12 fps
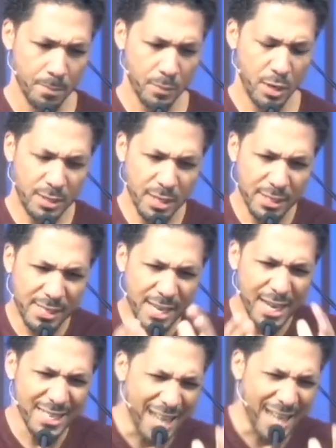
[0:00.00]
to
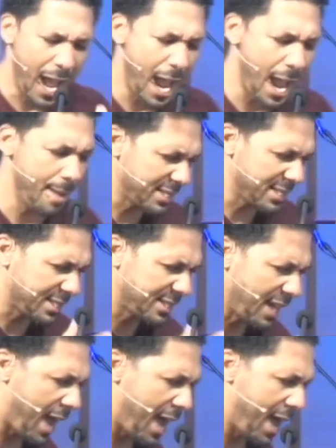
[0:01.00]
set time
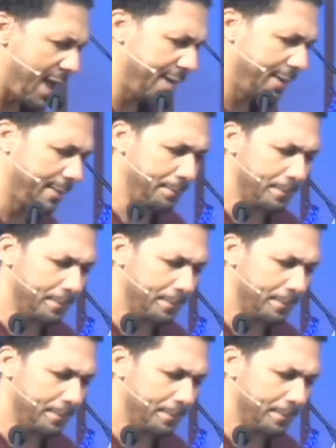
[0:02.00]
aside